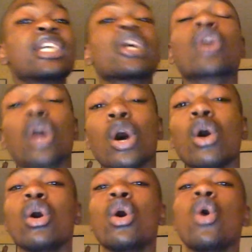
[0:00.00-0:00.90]
girl
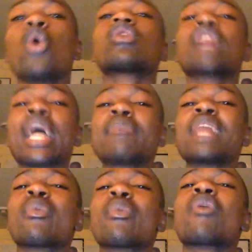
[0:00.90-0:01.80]
who claimed
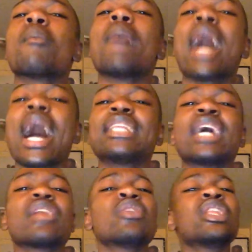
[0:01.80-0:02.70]
that we were mad
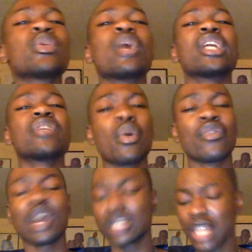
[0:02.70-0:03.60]
that you didn't do an interview with
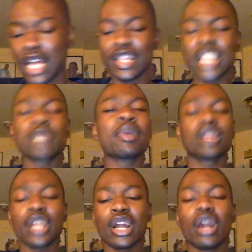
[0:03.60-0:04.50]
us, let's be
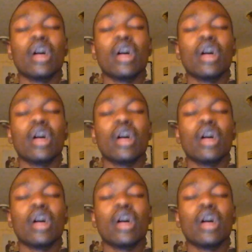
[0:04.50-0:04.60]
clear.